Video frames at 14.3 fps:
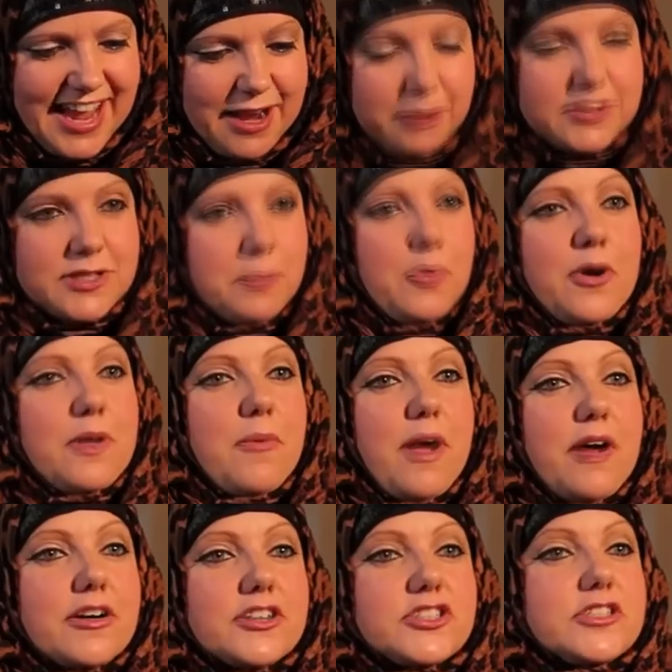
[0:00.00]
it was a point
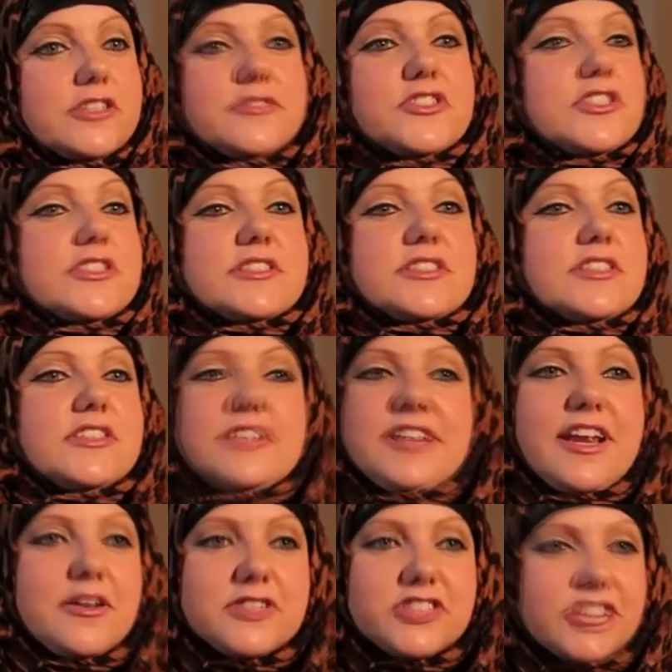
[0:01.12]
where I should have just
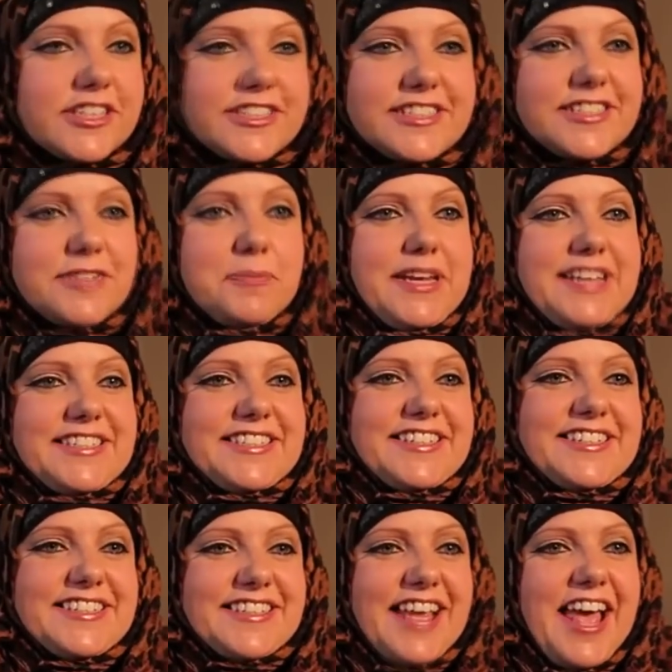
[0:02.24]
you know shattered to
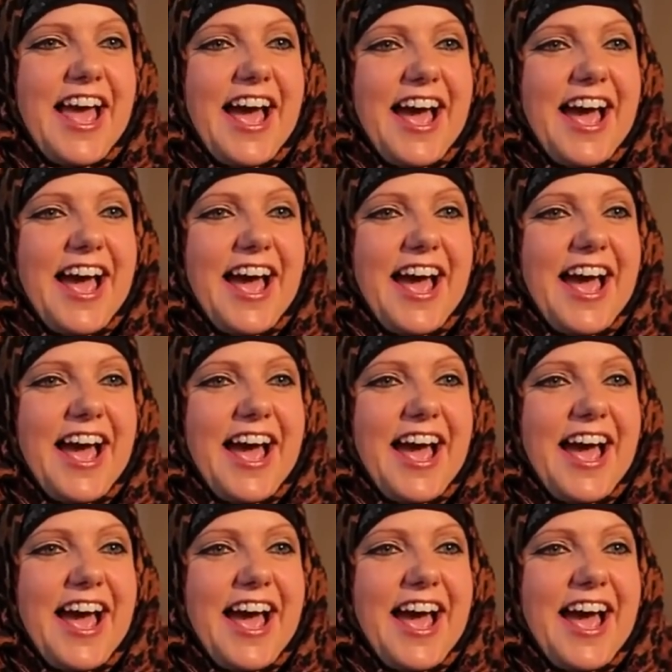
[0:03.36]
pieces